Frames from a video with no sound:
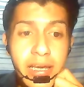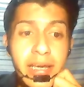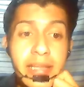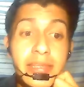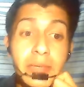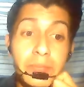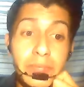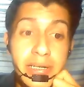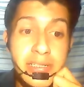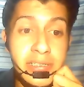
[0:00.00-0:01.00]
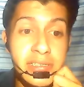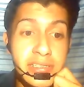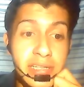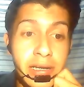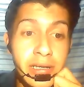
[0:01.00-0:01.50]
the present
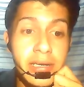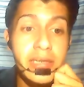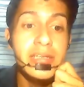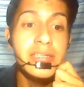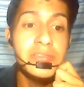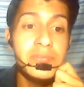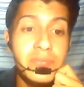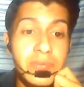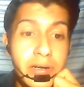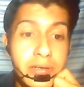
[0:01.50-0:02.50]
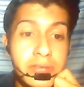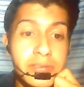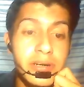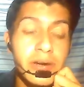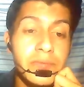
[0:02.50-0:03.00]
study is focused
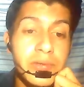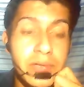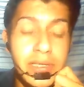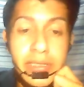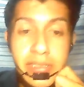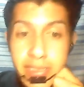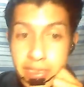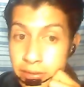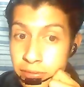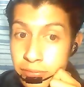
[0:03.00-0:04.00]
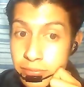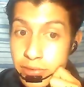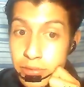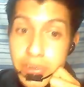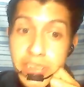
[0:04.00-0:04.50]
on the reading skill,
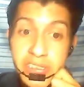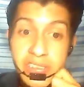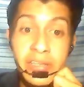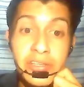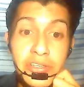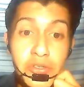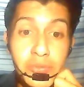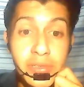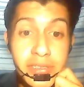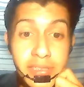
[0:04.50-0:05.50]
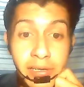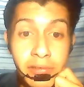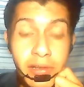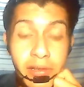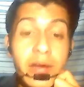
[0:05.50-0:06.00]
which is a useful skill
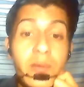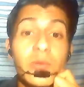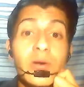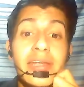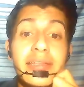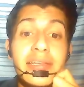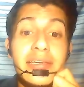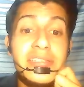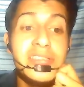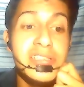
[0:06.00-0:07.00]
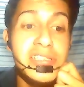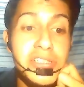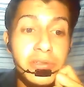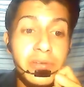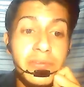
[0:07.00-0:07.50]
for the acquisition
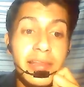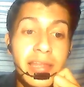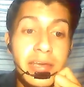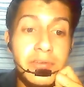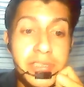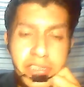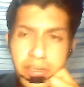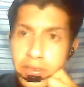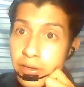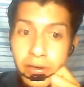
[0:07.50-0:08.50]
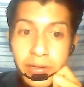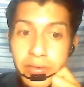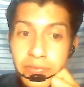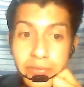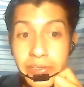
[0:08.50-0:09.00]
of the language, not only
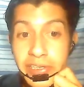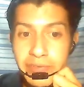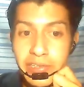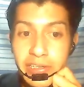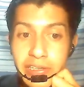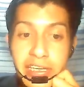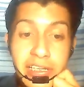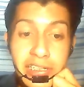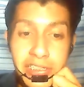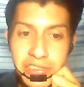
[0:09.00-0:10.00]
for English.